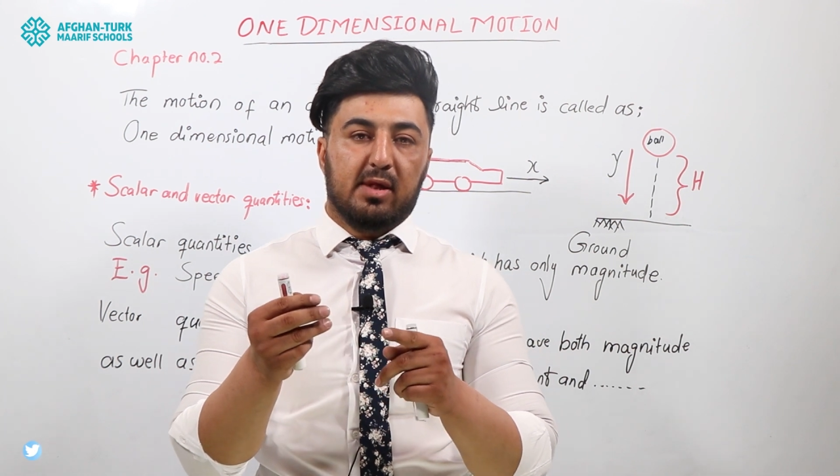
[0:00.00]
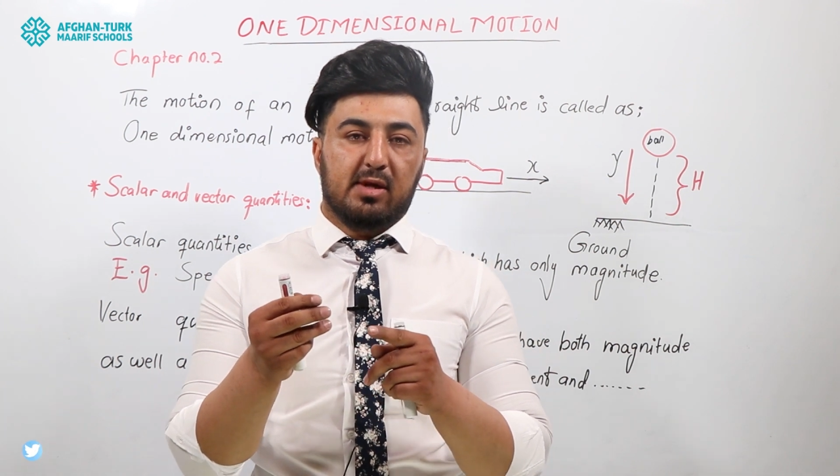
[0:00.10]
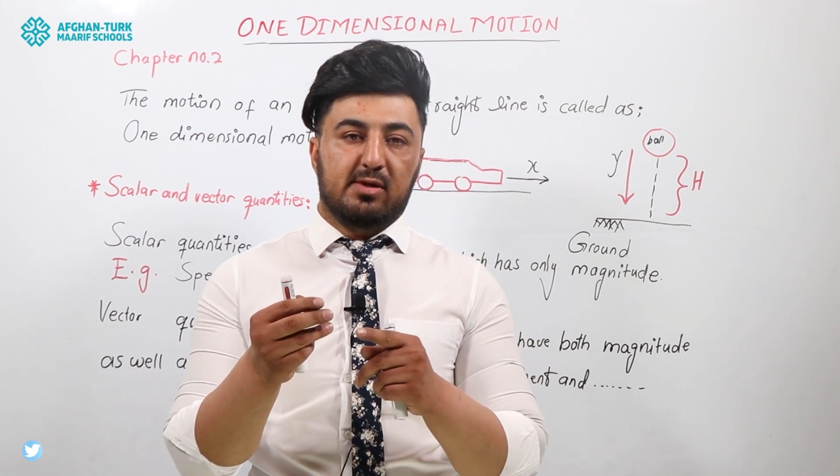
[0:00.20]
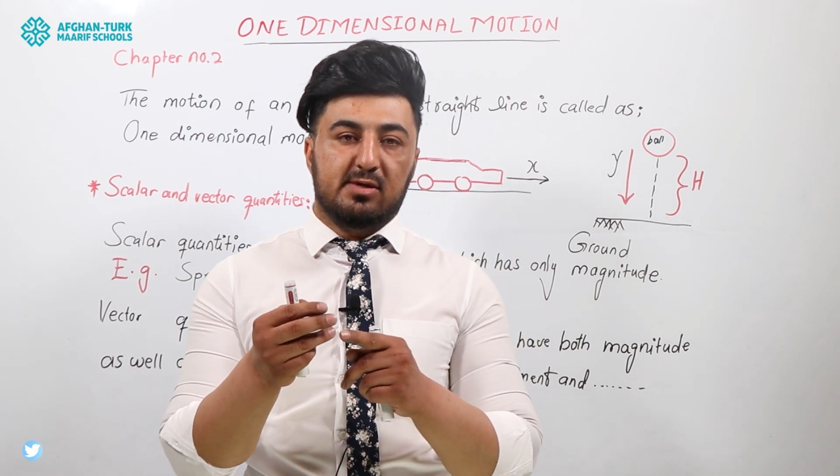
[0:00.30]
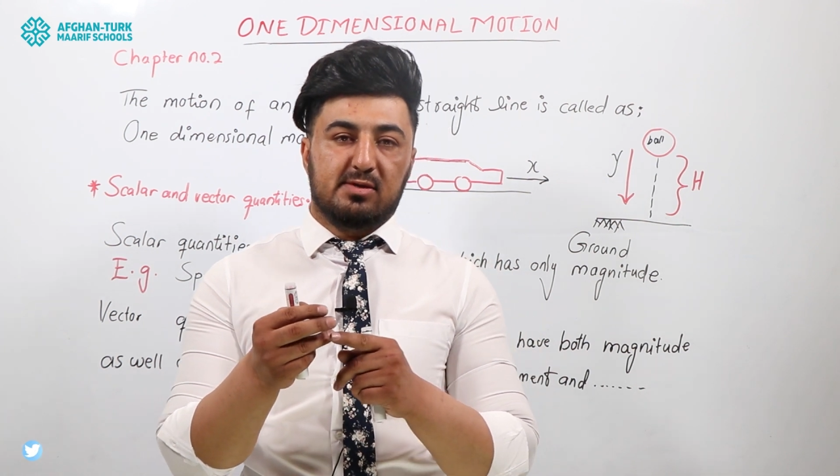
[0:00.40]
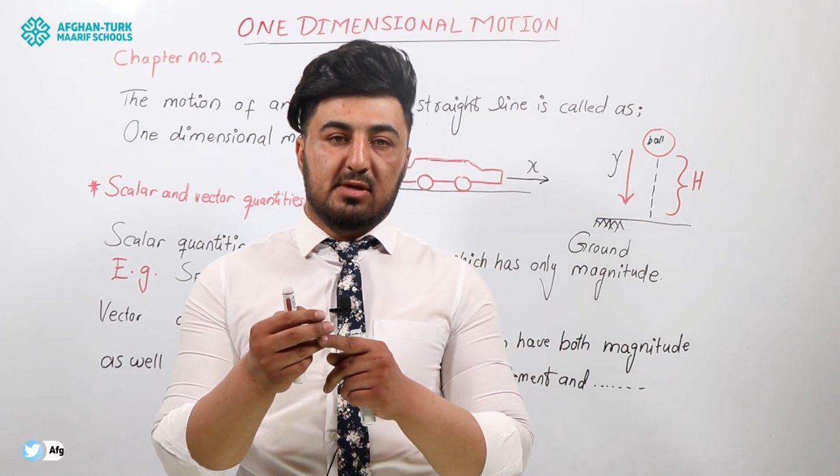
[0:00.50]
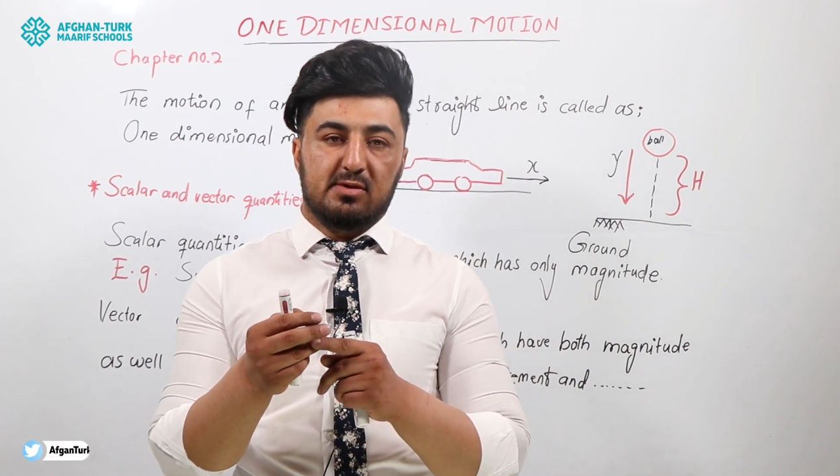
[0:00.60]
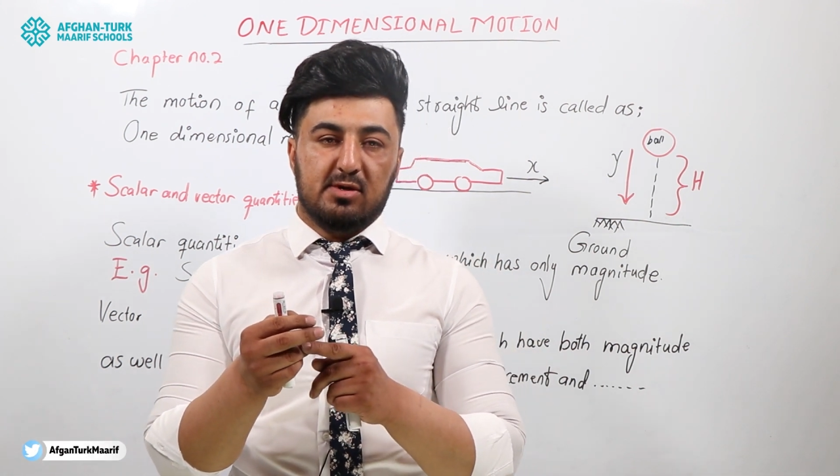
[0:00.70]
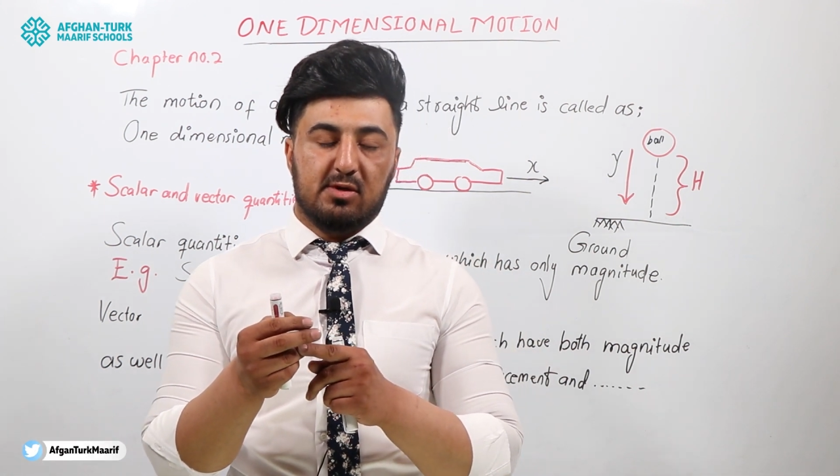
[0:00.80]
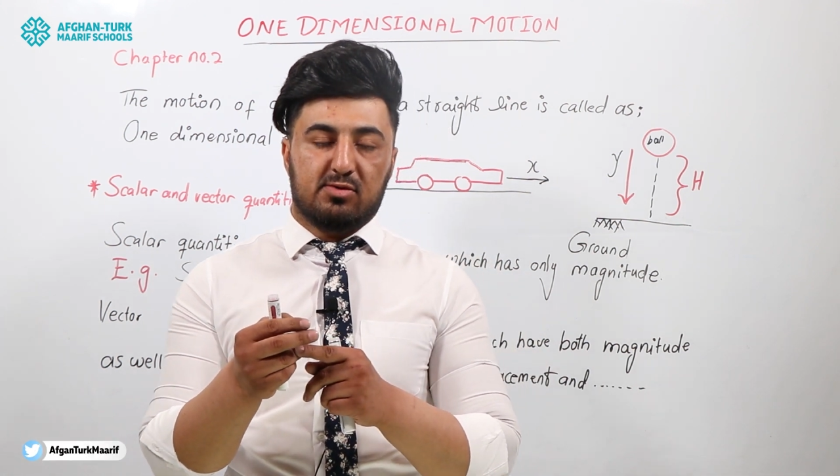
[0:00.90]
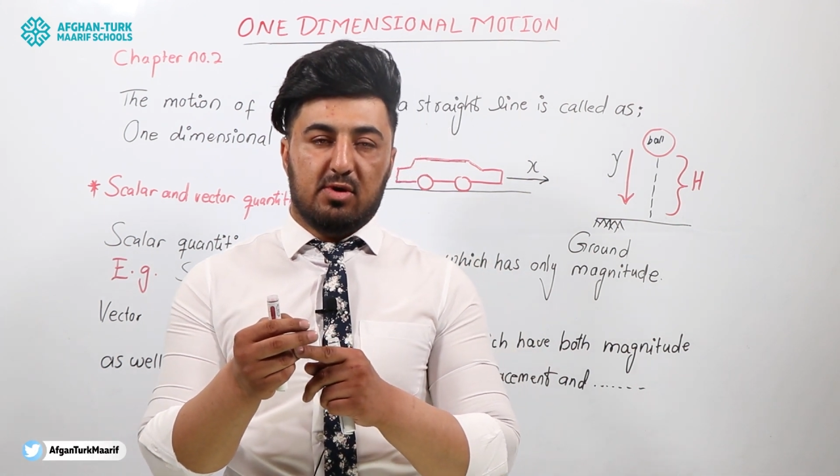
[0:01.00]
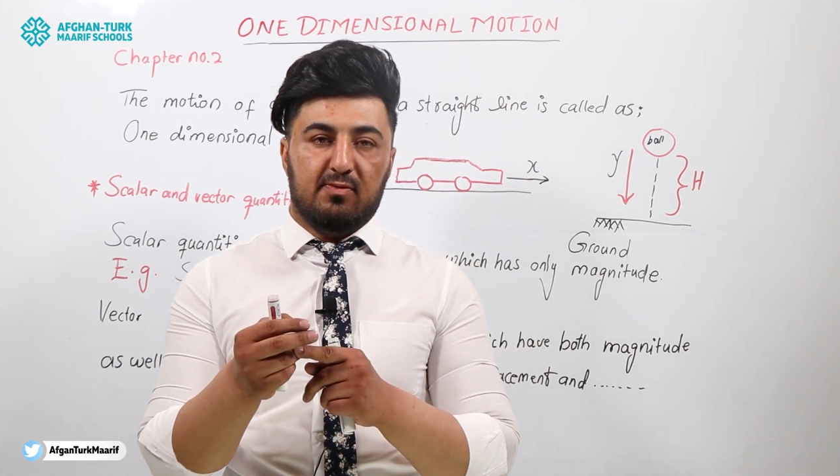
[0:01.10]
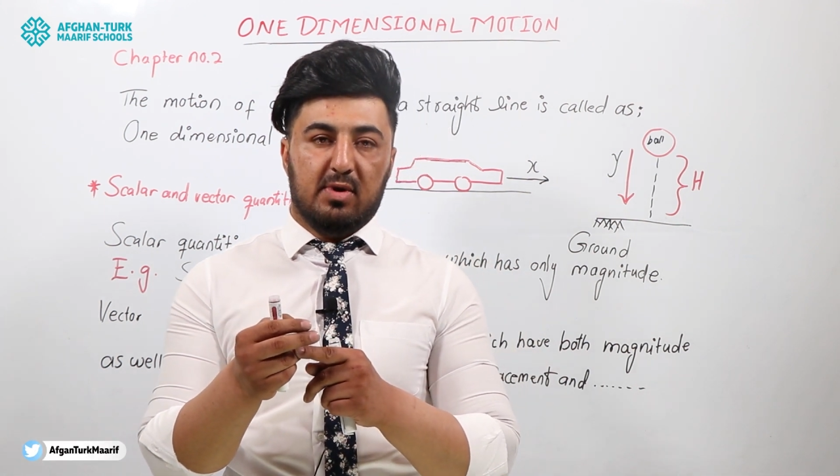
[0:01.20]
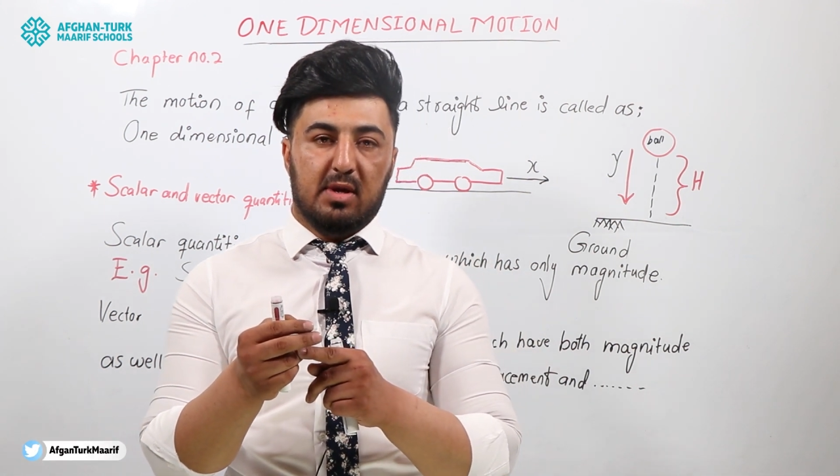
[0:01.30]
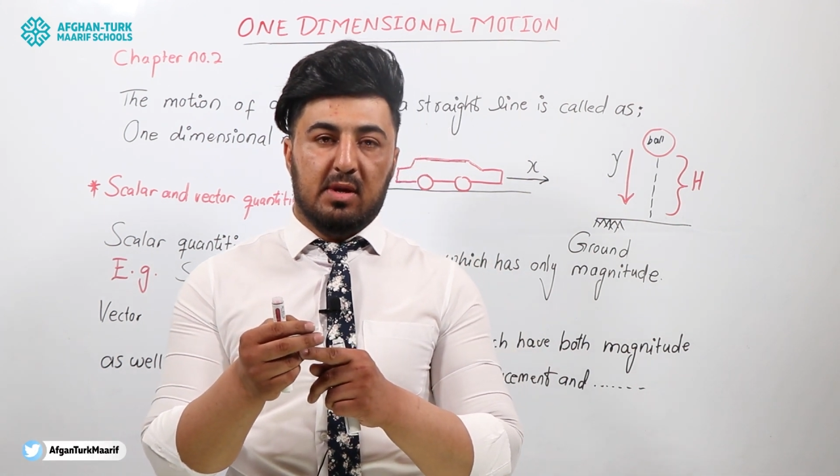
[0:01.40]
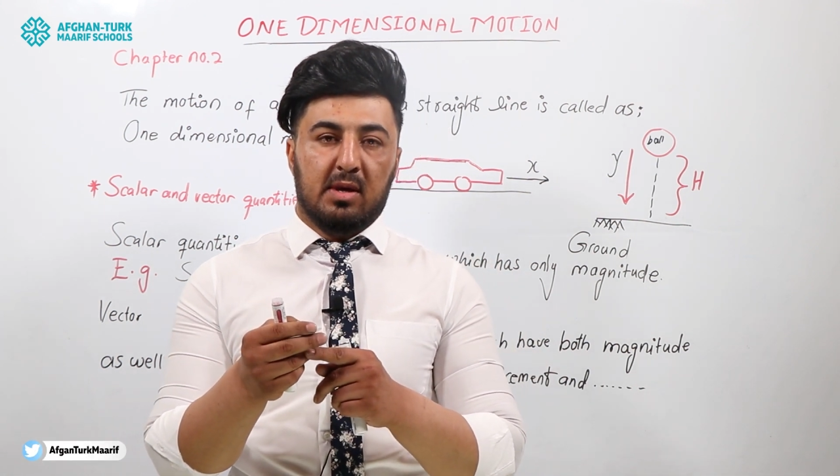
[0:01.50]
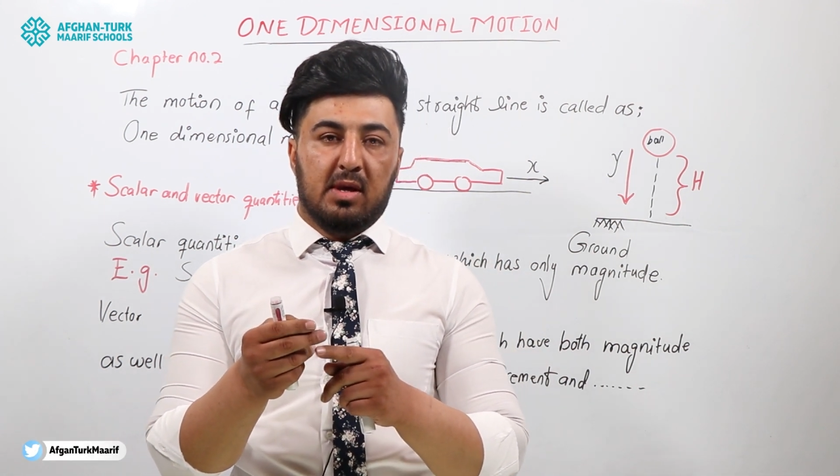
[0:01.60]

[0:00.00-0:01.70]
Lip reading: the distance it travels,